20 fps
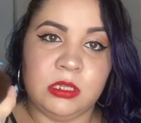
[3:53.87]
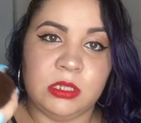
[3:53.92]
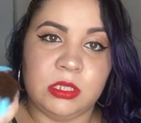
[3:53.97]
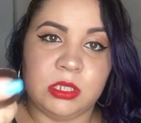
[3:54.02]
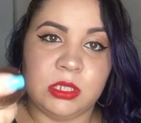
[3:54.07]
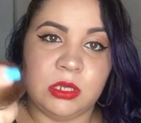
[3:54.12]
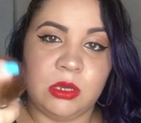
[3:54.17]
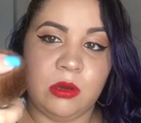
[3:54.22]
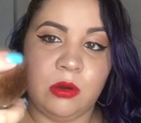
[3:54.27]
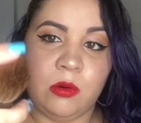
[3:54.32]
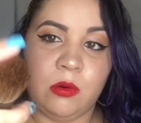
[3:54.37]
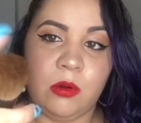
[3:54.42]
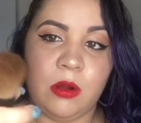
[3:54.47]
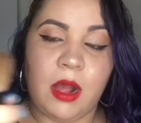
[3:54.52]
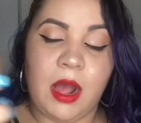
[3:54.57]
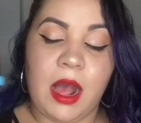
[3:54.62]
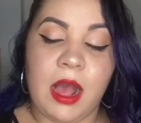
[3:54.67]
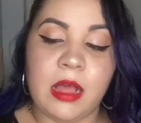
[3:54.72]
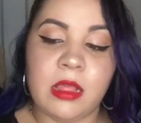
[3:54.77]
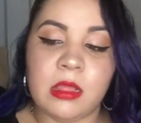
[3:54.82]
So
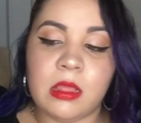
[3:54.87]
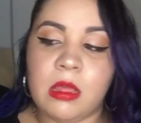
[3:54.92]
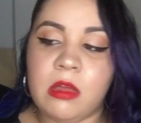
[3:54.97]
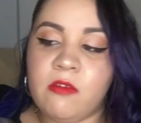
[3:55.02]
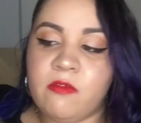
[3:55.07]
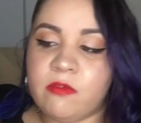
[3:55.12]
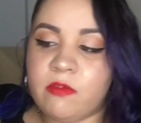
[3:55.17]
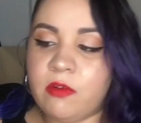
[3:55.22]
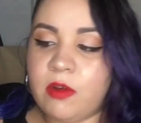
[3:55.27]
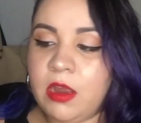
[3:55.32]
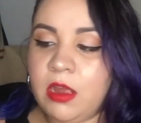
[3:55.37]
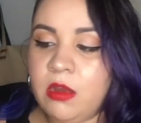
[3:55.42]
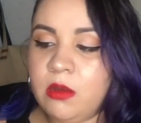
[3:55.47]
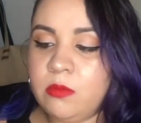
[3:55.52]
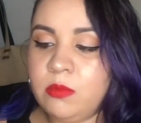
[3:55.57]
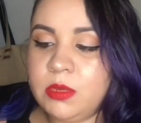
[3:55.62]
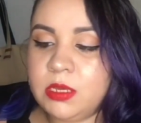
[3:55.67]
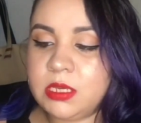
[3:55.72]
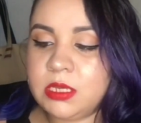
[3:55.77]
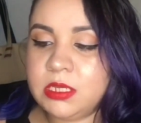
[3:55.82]
I love
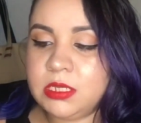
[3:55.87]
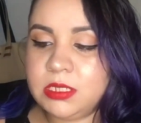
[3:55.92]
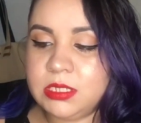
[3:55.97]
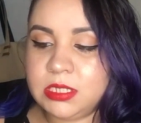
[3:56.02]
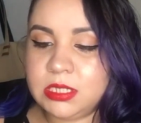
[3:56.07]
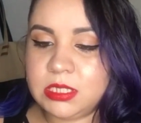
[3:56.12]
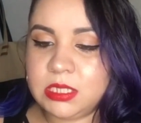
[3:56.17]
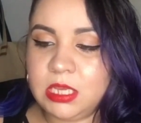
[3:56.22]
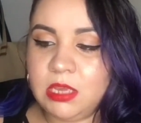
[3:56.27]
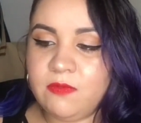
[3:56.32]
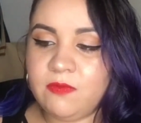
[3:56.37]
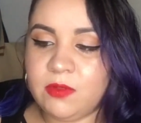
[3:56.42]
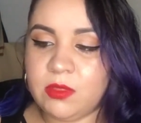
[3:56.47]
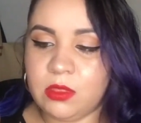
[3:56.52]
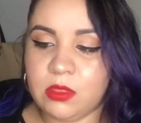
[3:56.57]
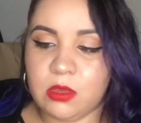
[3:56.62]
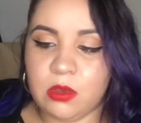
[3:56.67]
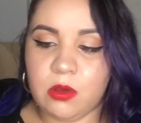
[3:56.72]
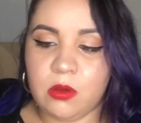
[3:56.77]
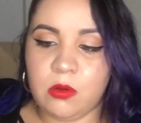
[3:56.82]
Crown because
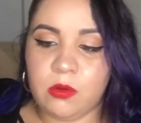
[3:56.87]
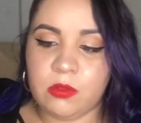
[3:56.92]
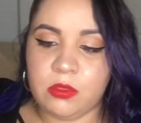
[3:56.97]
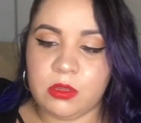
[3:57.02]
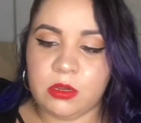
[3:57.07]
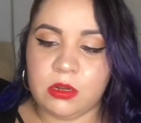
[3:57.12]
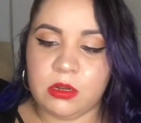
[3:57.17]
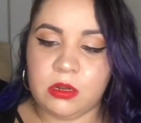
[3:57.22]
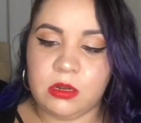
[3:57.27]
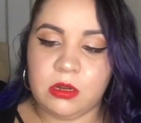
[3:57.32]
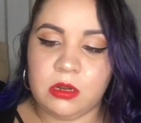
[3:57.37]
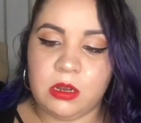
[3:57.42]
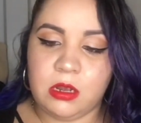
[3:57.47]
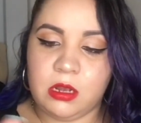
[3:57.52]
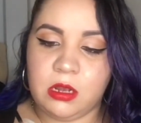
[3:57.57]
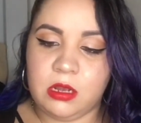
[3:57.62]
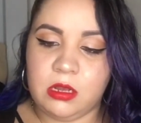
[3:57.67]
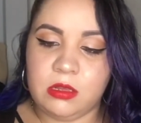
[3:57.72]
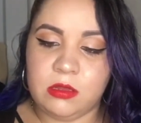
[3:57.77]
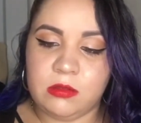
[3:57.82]
even though they're
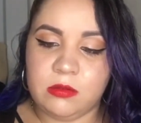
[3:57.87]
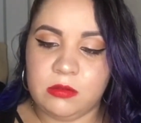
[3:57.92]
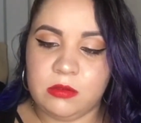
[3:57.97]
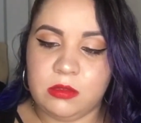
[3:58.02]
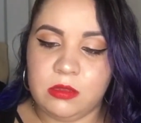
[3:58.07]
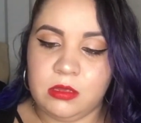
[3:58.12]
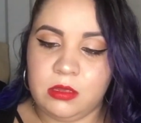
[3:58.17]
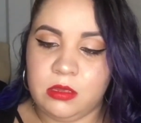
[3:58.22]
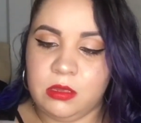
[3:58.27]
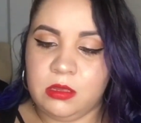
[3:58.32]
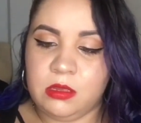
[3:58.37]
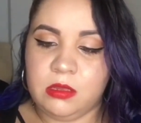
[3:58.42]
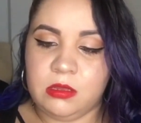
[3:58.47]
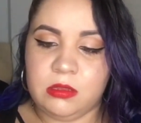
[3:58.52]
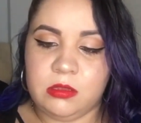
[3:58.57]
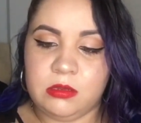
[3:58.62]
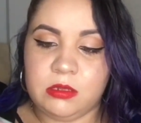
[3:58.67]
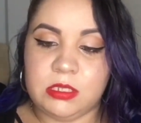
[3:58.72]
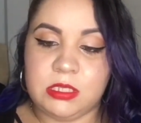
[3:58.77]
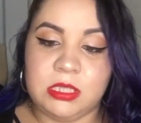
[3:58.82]
uh,
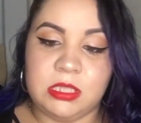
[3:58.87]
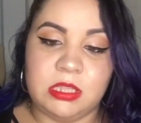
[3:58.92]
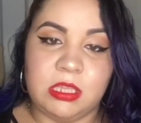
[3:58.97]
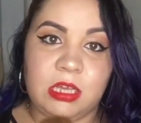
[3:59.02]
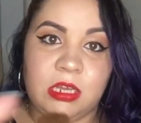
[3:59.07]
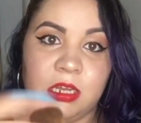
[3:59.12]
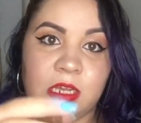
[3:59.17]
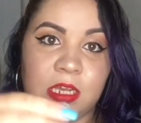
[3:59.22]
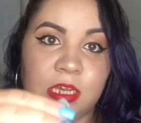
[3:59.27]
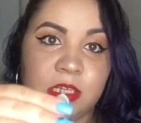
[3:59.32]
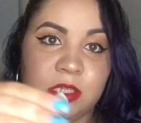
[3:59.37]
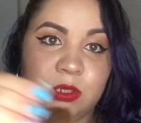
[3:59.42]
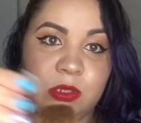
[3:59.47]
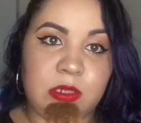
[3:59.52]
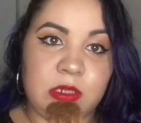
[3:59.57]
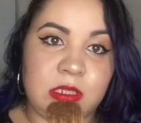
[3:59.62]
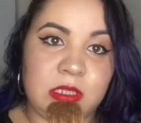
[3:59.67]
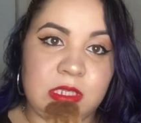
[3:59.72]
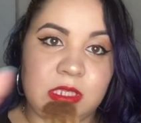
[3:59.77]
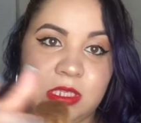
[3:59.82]
they're synthetic, as you
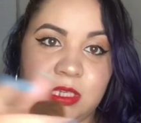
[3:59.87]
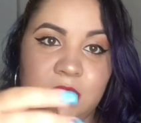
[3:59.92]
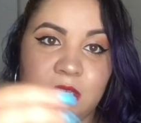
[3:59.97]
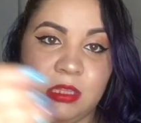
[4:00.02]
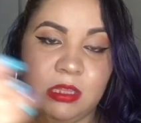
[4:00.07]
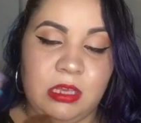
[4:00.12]
can see,